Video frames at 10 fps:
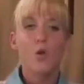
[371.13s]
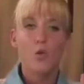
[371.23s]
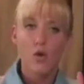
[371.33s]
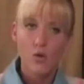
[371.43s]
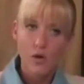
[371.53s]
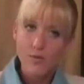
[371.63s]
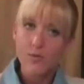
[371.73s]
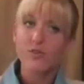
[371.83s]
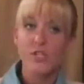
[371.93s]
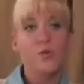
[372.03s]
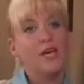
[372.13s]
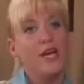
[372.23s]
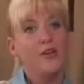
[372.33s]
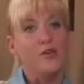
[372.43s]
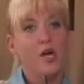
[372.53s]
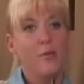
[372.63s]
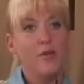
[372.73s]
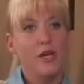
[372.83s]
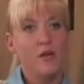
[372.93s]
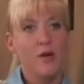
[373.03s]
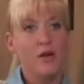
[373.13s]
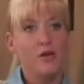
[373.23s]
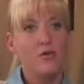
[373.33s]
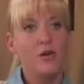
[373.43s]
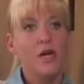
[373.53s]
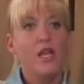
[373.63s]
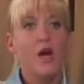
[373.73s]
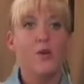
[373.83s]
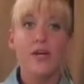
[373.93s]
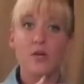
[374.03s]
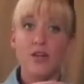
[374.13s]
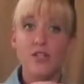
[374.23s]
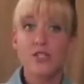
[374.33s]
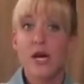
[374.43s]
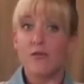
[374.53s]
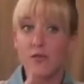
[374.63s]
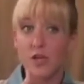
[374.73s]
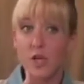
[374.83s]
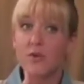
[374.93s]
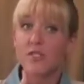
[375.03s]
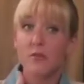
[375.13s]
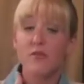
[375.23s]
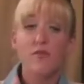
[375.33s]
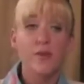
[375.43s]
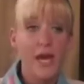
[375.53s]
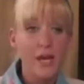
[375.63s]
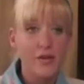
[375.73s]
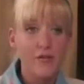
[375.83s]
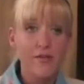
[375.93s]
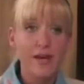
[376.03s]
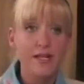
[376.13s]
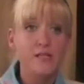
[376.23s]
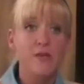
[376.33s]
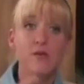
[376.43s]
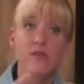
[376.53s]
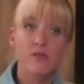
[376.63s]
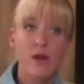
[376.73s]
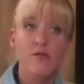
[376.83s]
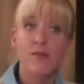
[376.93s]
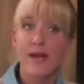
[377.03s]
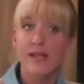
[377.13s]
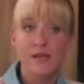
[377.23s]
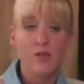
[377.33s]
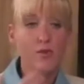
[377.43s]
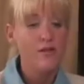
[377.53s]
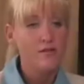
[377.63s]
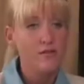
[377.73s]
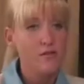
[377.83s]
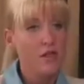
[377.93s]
Well, we'll do what we can to accommodate you, Michael. Now, we can arrange a time for you and someone from Catering Effects to meet with a rep from Egg Southwest if you'd